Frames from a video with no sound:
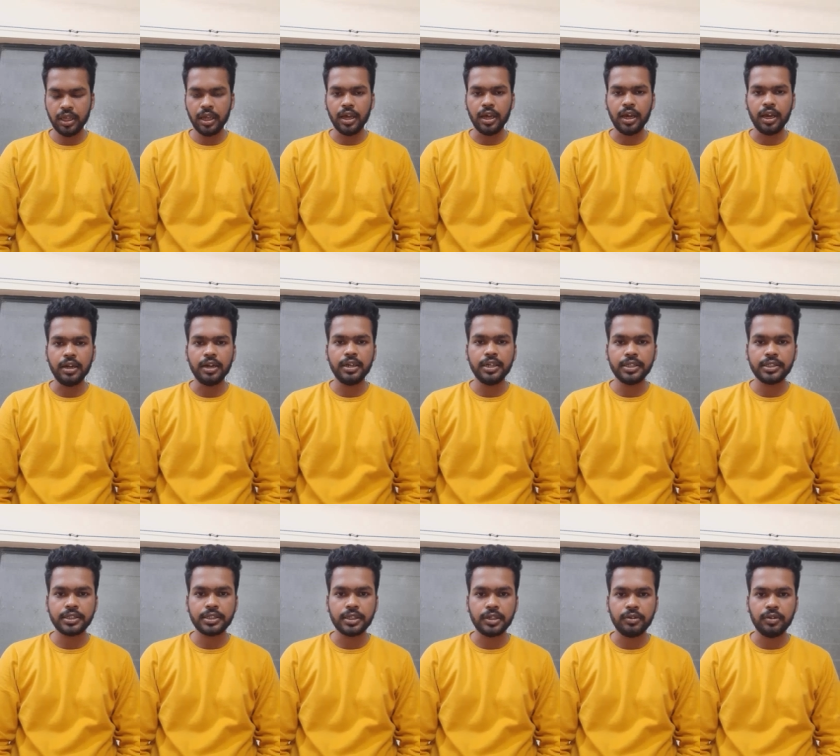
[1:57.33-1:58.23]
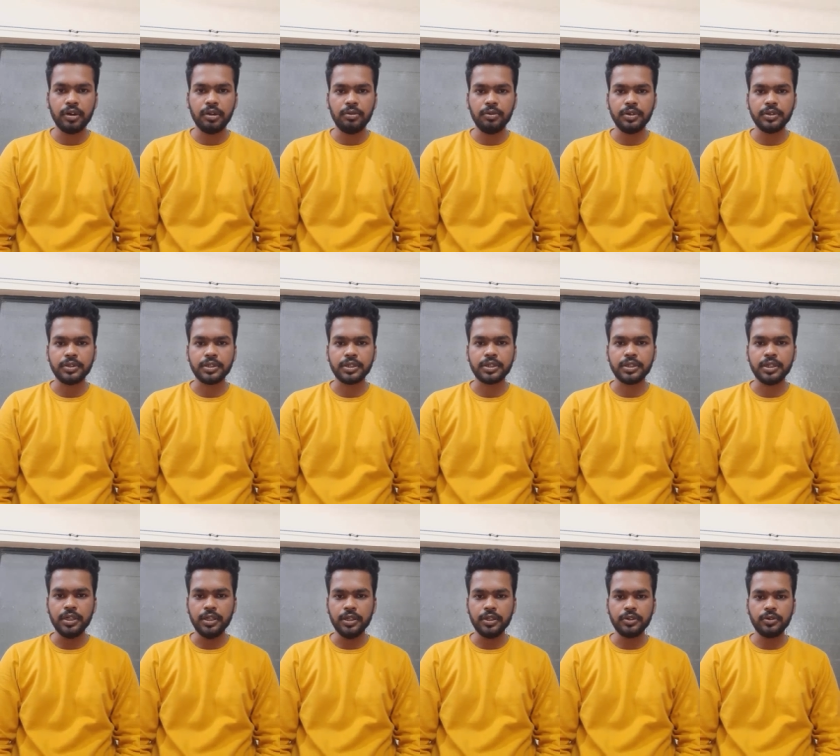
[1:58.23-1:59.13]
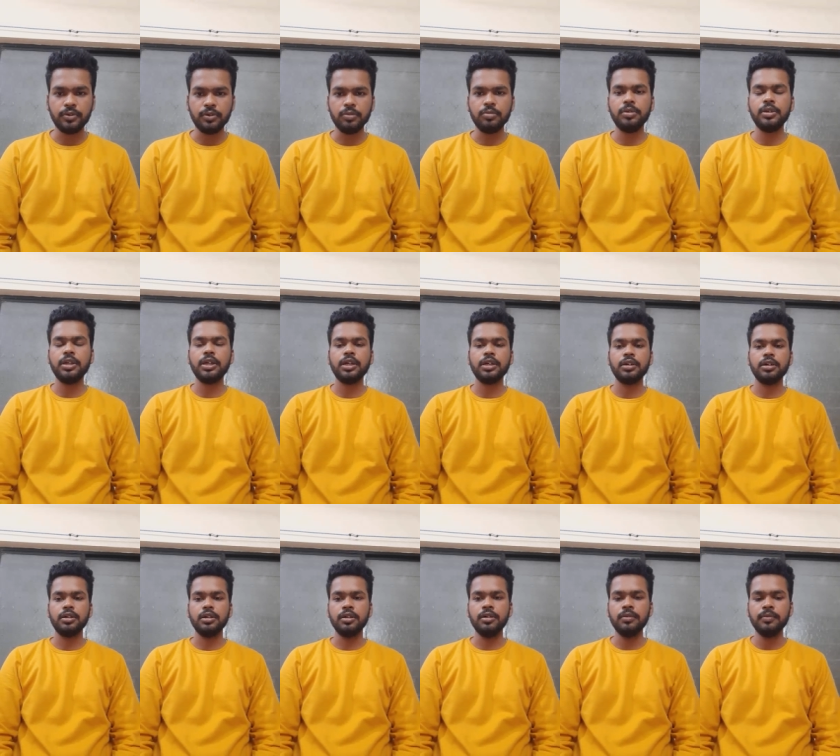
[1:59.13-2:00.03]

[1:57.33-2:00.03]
and risk evaluation. It is to be a